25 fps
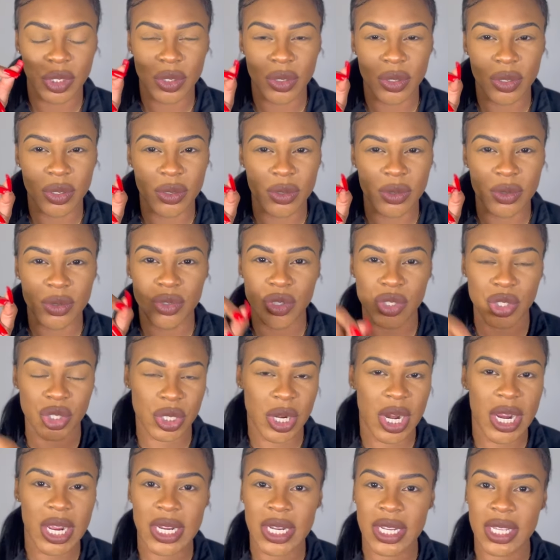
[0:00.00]
You
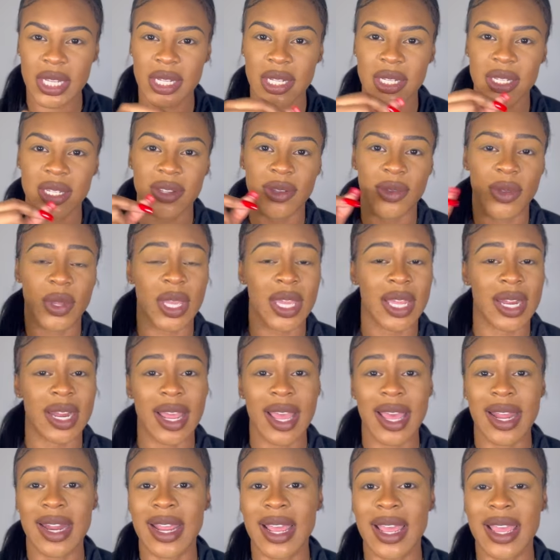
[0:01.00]
straining, you can get a
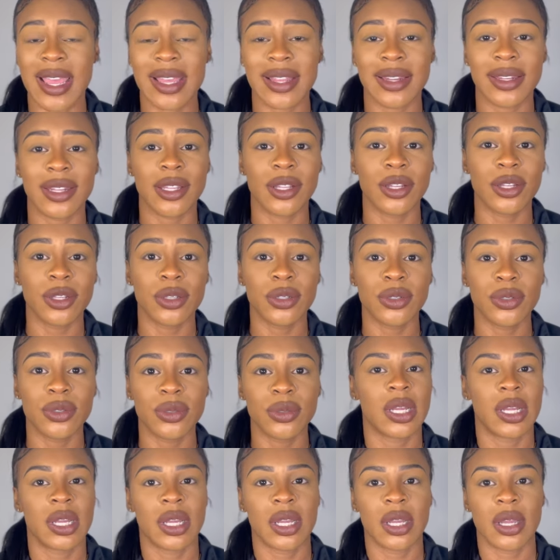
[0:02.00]
headache, the
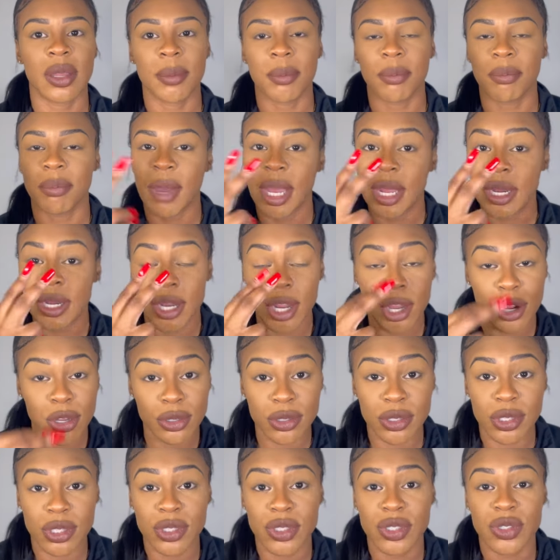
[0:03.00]
glue. My
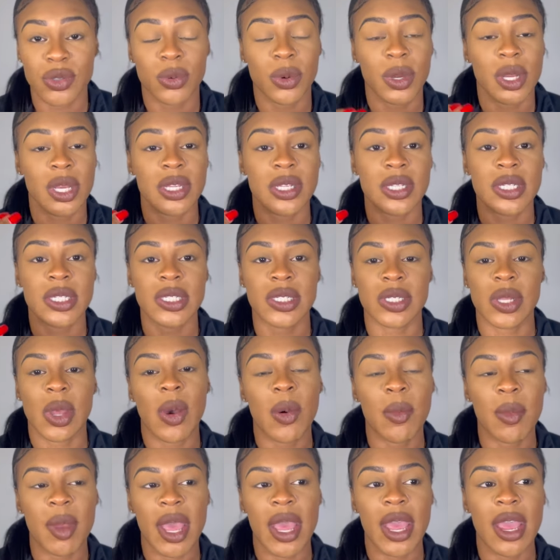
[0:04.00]
nose used to run
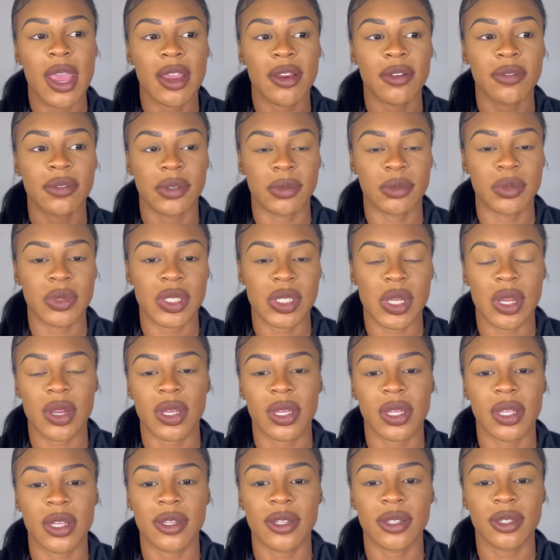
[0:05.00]
so bad from
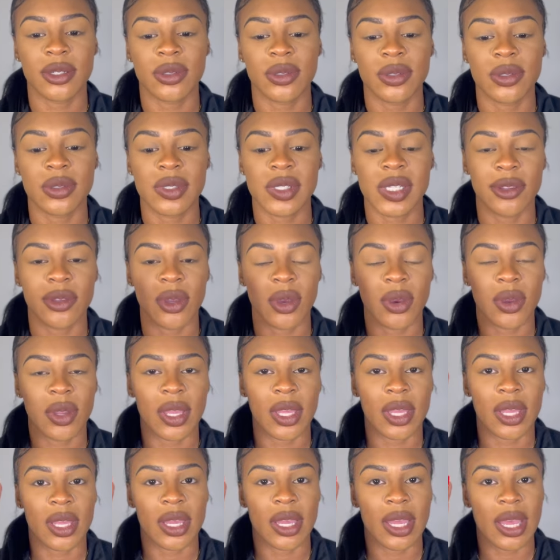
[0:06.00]
certain glues. You're gonna
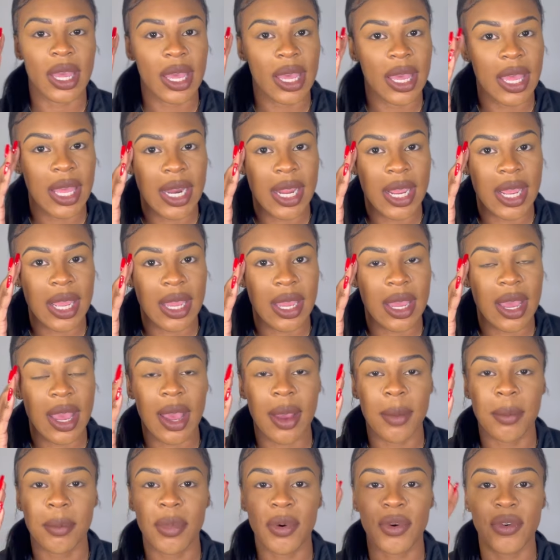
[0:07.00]
get a headache.
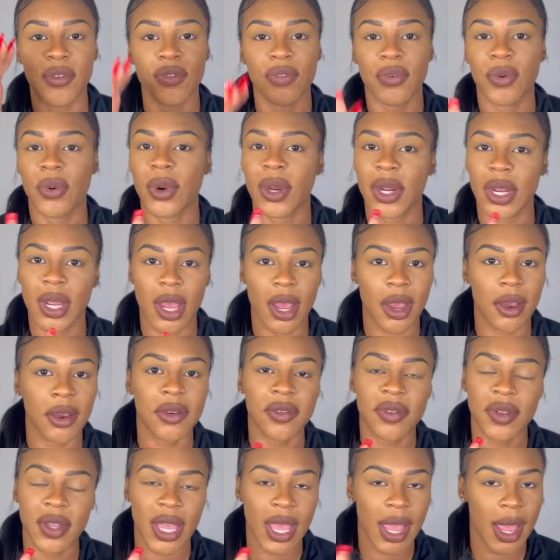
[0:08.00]
Before
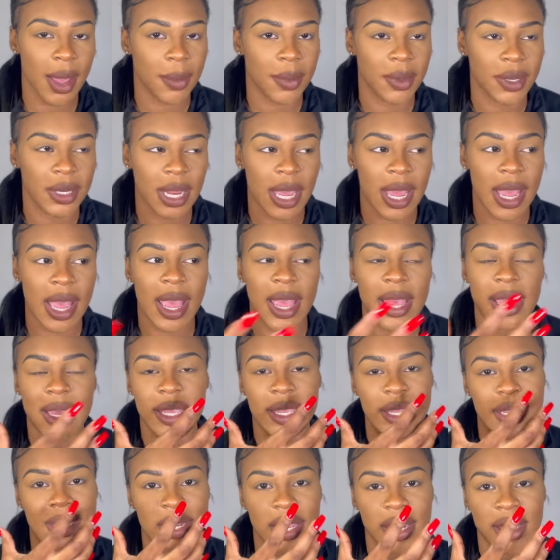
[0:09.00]
COVID happened, I
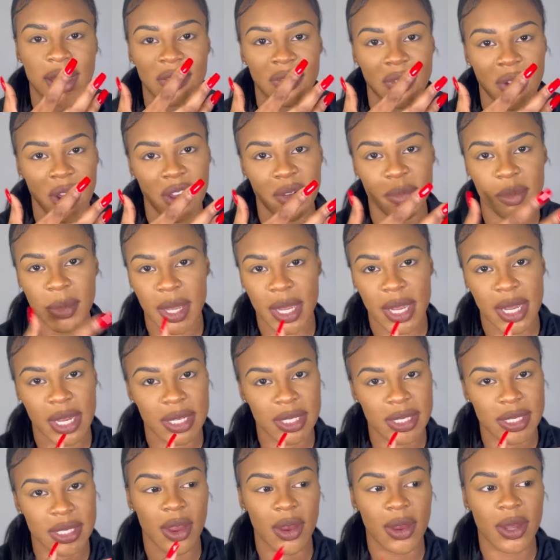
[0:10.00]
had N95
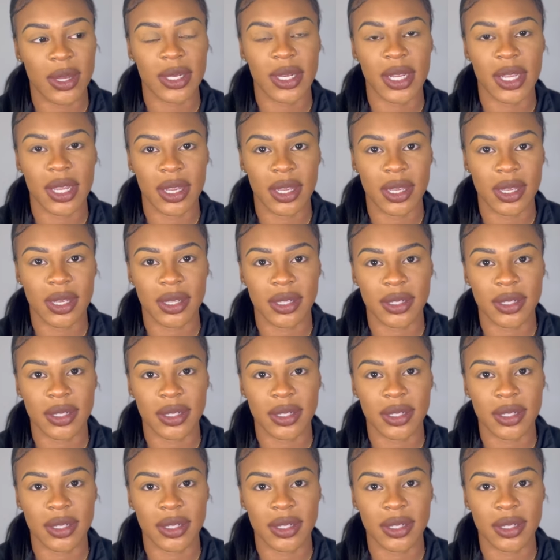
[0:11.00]
masks on deck.